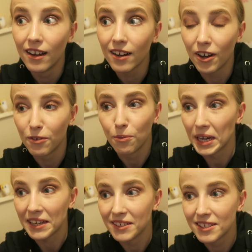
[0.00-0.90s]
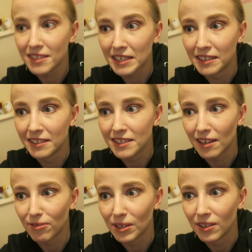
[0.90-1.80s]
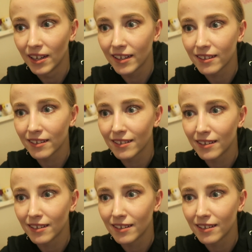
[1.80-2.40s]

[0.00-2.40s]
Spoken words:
kind of weird. And I feel like,